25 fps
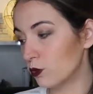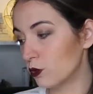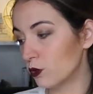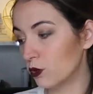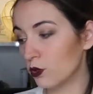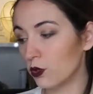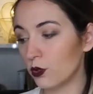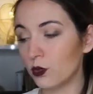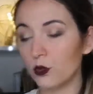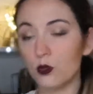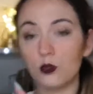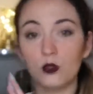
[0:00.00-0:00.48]

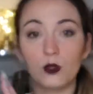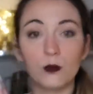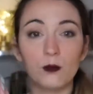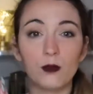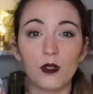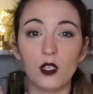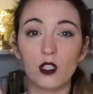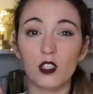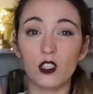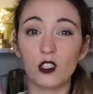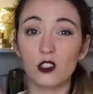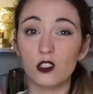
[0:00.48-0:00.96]
do the
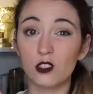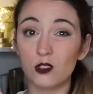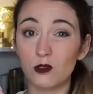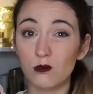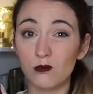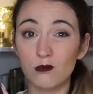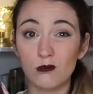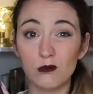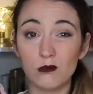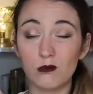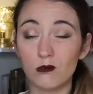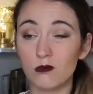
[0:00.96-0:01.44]
book
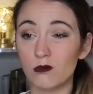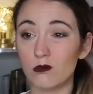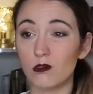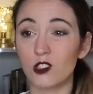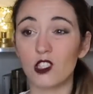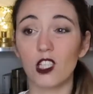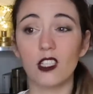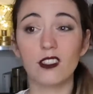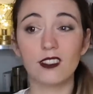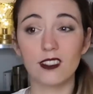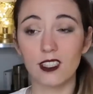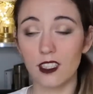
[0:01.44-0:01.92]

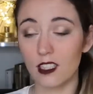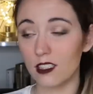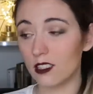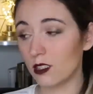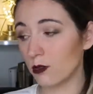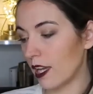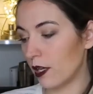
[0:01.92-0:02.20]
justice.